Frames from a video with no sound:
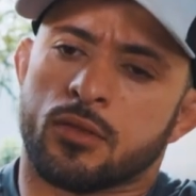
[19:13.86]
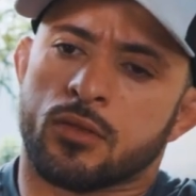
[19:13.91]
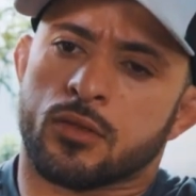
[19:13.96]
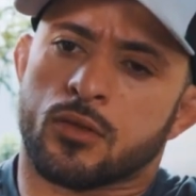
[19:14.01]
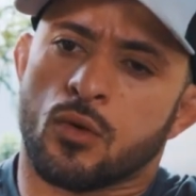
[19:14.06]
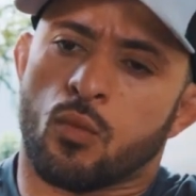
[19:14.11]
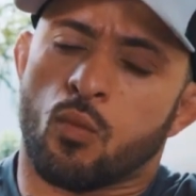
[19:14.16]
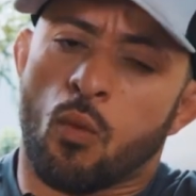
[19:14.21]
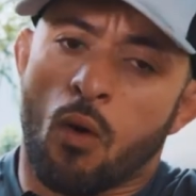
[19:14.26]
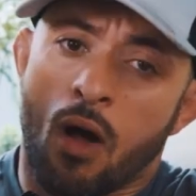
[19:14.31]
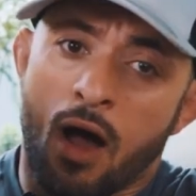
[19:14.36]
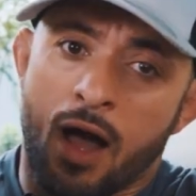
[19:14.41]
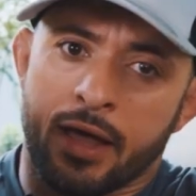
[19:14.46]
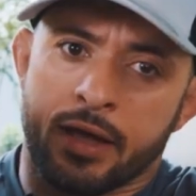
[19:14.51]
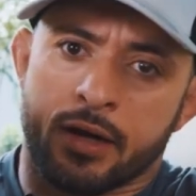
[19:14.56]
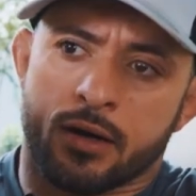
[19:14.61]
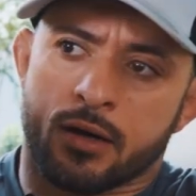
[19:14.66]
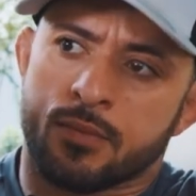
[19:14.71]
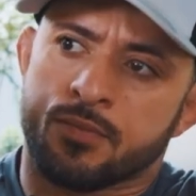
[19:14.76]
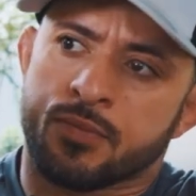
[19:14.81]

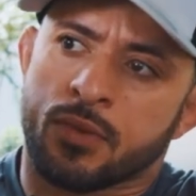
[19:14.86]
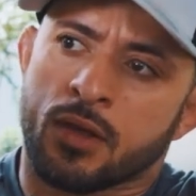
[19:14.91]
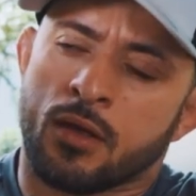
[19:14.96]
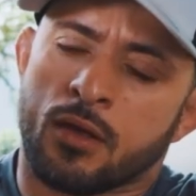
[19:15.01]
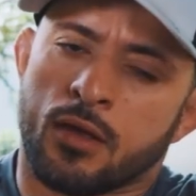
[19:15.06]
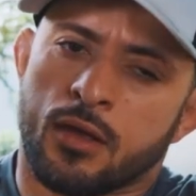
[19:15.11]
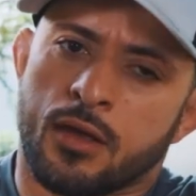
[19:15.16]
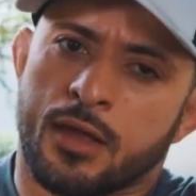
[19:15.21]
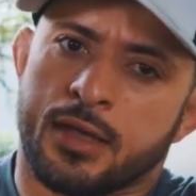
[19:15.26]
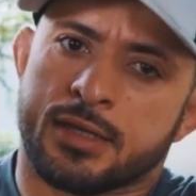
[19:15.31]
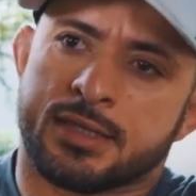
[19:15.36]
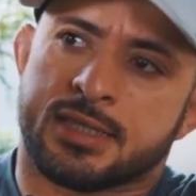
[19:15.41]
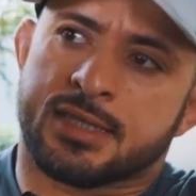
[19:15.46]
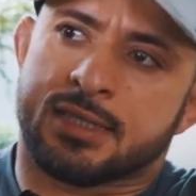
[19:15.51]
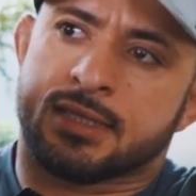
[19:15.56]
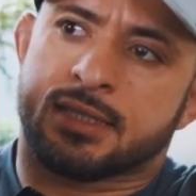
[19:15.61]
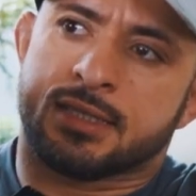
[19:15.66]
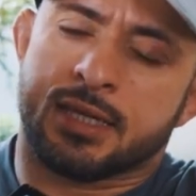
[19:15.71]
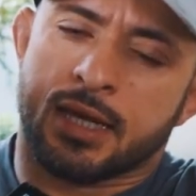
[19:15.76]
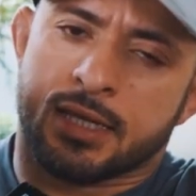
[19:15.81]
wire
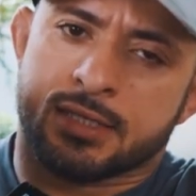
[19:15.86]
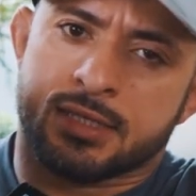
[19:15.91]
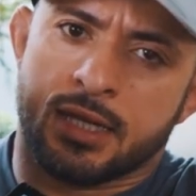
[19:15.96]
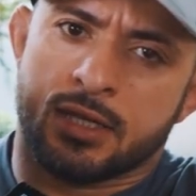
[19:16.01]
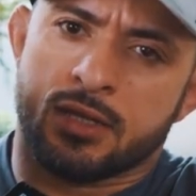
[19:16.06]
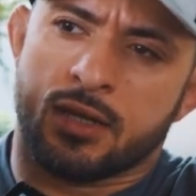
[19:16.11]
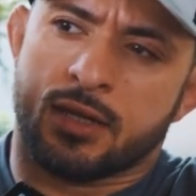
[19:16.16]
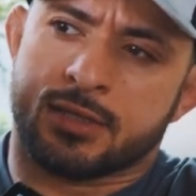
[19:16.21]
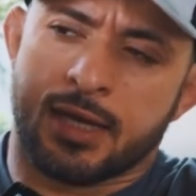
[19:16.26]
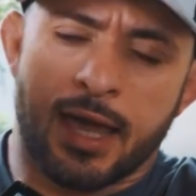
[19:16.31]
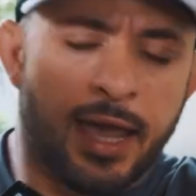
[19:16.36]
is 8